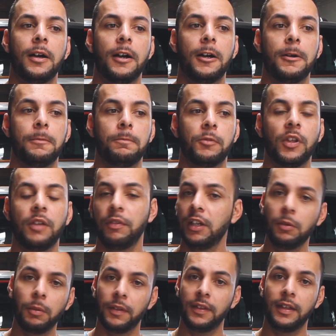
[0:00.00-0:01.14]
So if
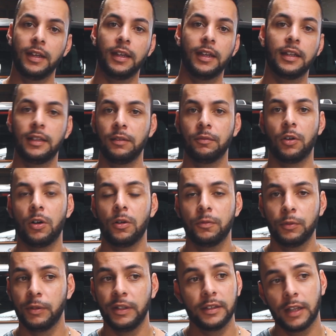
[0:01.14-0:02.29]
anyone there can get
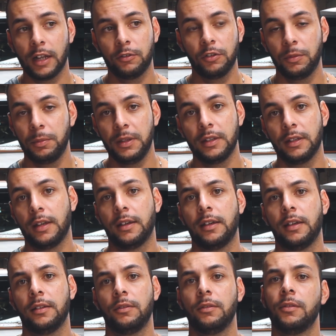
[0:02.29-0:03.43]
involved or in touch with me, then I
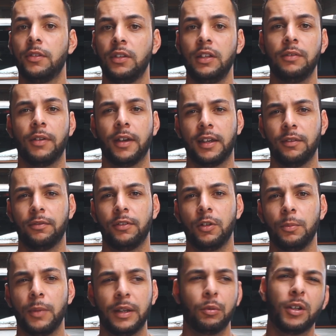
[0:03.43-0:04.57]
can see if I can
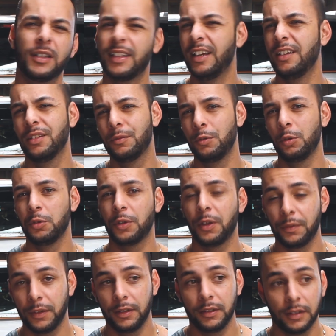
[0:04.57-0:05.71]
film, and what days it falls
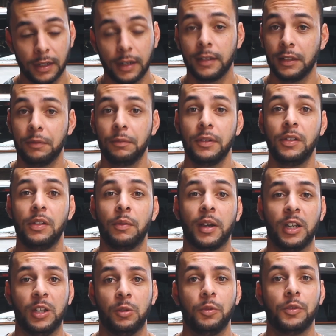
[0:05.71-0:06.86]
on, then I can definitely see if I
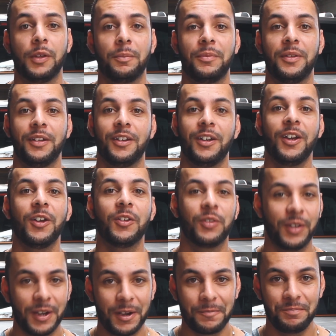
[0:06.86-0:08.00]
can do something. So
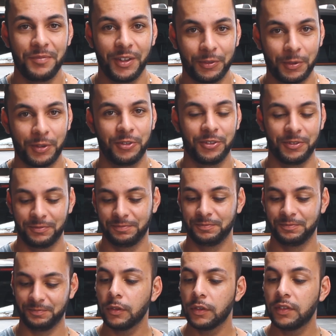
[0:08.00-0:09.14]
yeah, next question.
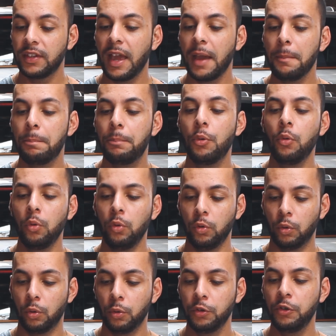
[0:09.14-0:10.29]
Sam
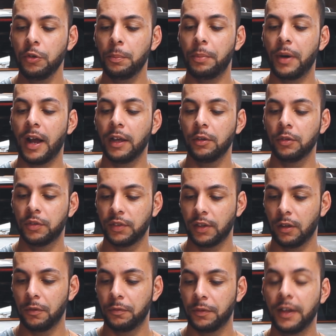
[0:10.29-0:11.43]
Poole, would you buy
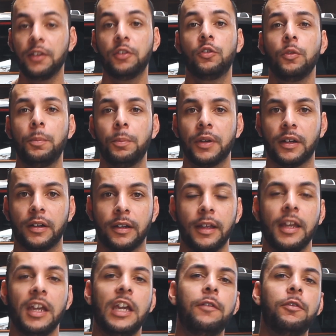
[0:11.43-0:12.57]
yourself a Supra?
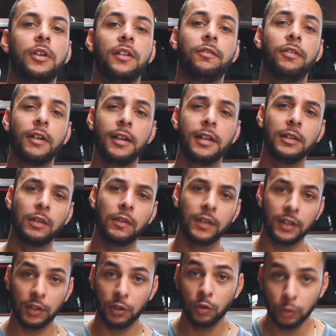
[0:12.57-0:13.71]
If you're referring to the
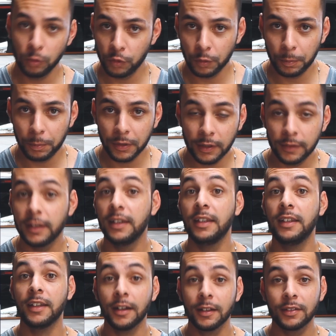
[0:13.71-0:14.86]
new Supra, then
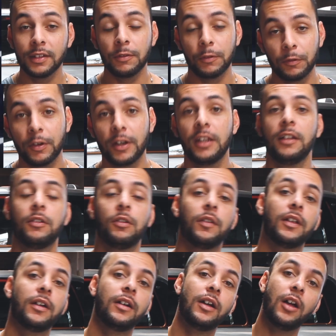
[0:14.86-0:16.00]
yes. If you're referring to
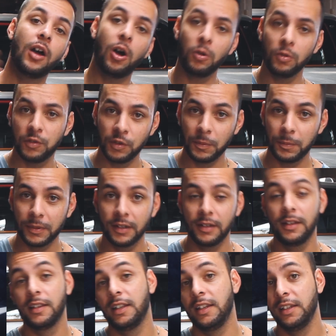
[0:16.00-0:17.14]
the old
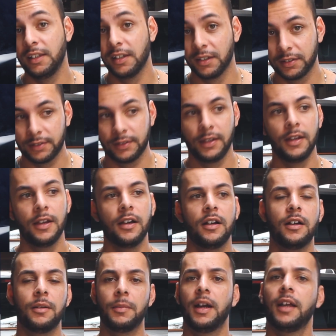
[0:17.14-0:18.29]
Supra, then yes.
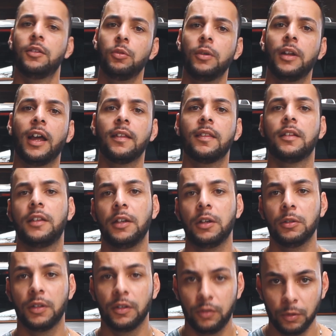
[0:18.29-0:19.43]
I do like the
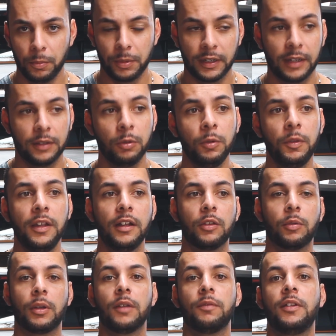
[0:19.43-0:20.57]
Toyota Supra, and I do think
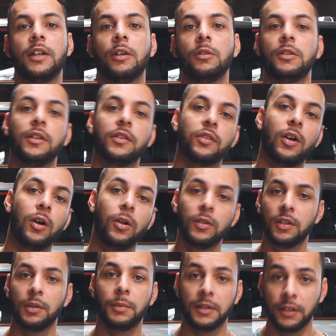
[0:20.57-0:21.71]
it's one of Toyota's
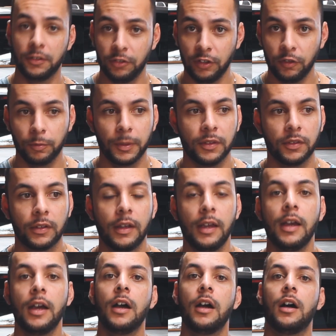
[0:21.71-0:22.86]
ultimate achievements.
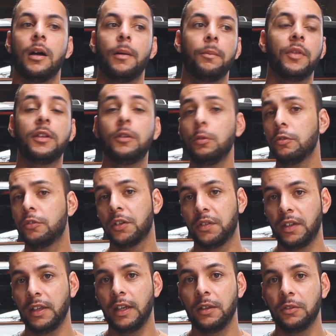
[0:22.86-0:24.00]
The
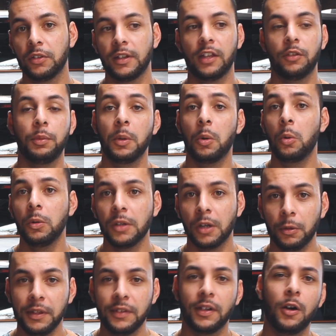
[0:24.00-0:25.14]
2JZ engine, as we all
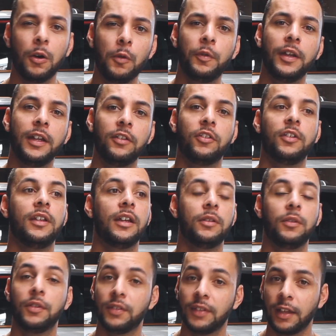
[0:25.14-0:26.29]
know, is over-engineered
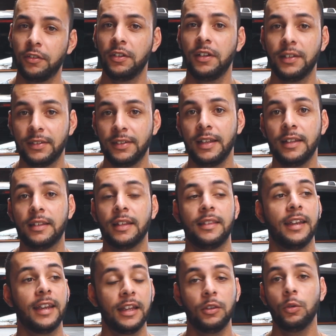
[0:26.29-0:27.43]
to such an extent that
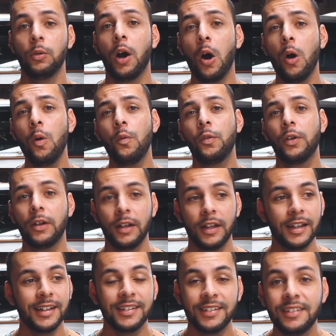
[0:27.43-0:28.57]
they can do over
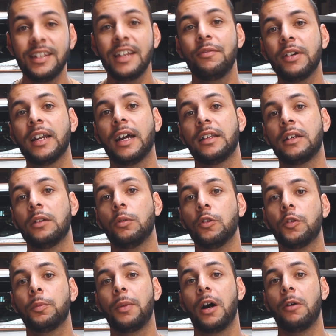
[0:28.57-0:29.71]
700
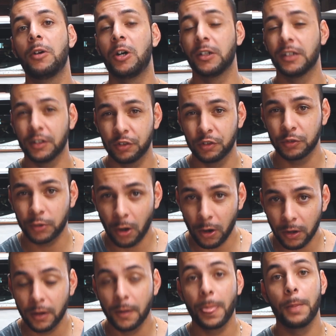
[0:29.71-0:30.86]
horsepower on a
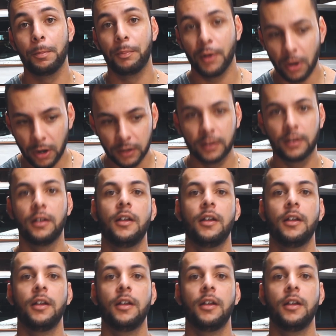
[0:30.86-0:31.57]
stock block.